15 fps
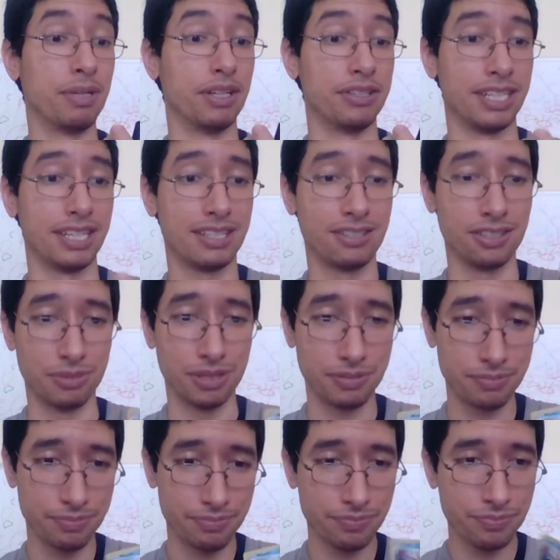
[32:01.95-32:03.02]
Milotic, excuse
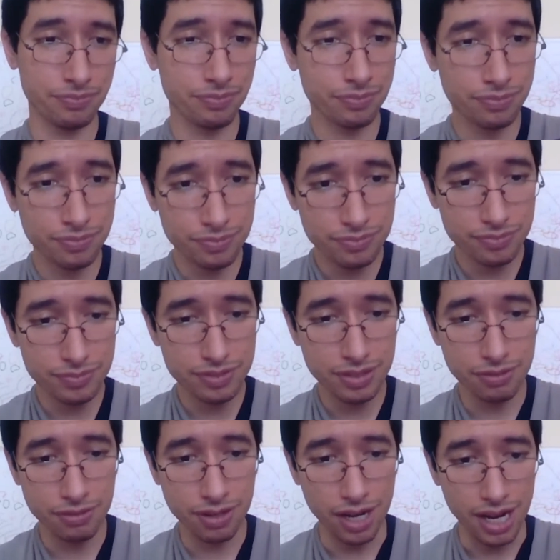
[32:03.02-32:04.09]
me.
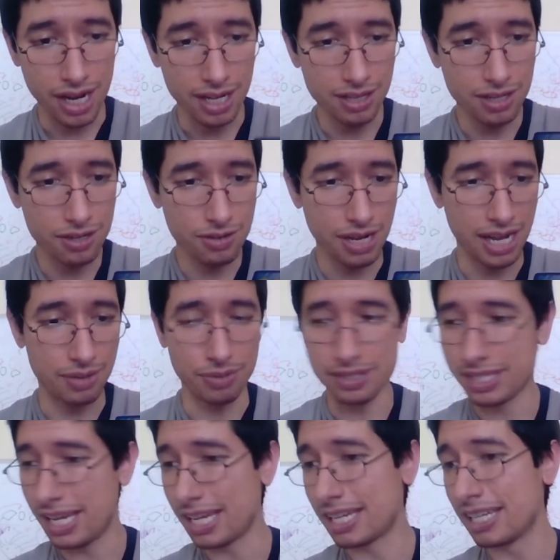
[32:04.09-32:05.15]
Hollow, I
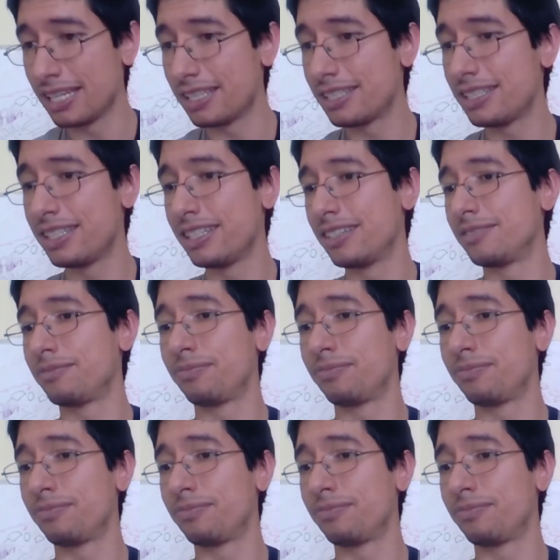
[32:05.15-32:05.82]
will take it.